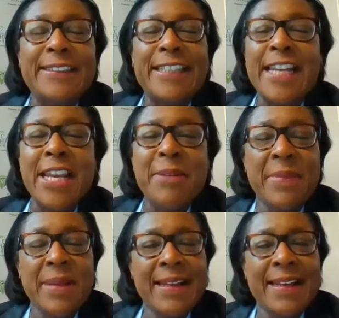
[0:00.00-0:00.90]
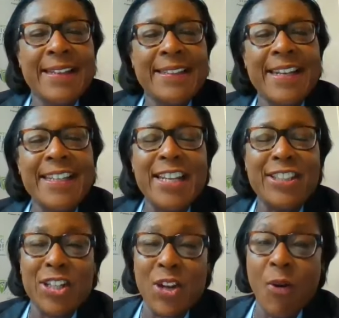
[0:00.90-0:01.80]
team didn't
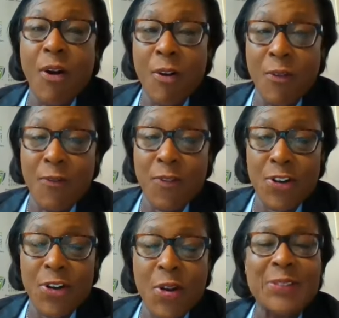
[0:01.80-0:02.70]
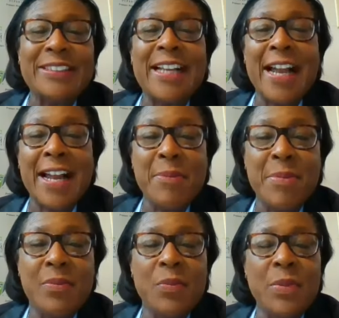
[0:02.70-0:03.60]
get to go home for a long
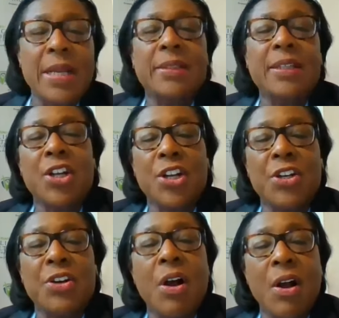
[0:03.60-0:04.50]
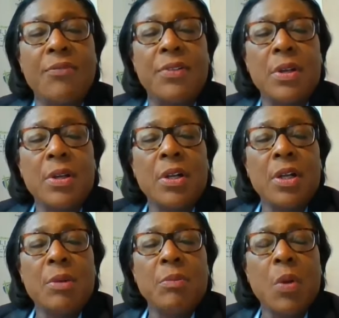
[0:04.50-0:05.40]
time, and we had to cut it off.
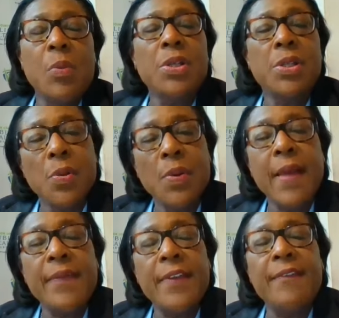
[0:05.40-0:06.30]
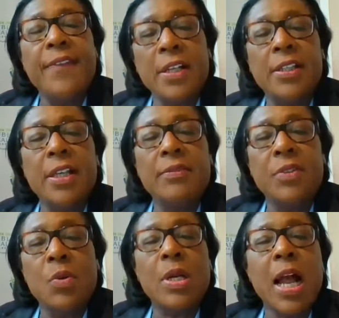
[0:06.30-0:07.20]
But we do have the ability
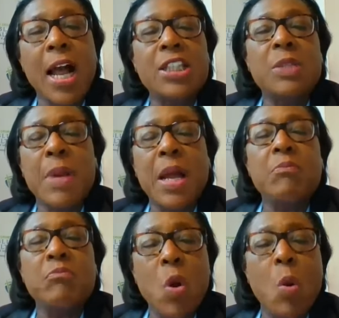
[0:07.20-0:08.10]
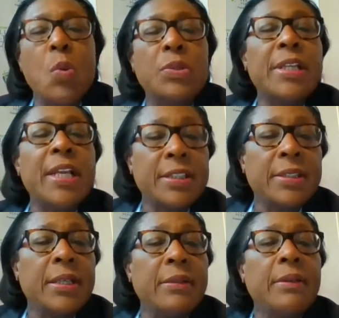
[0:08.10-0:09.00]
of doing hotspot mobile
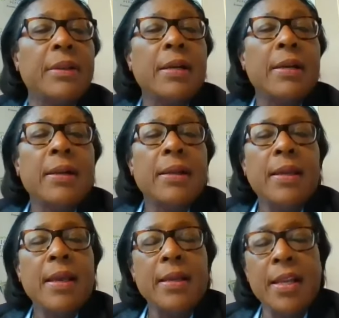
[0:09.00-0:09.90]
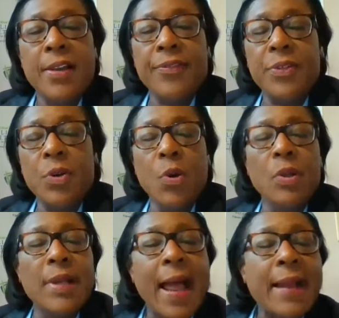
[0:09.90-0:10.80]
testing. And if your
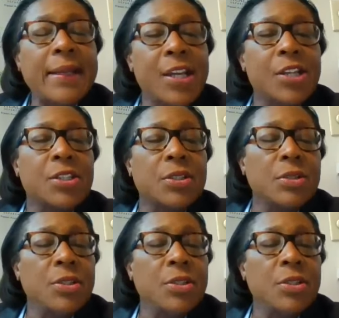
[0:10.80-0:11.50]
lot is,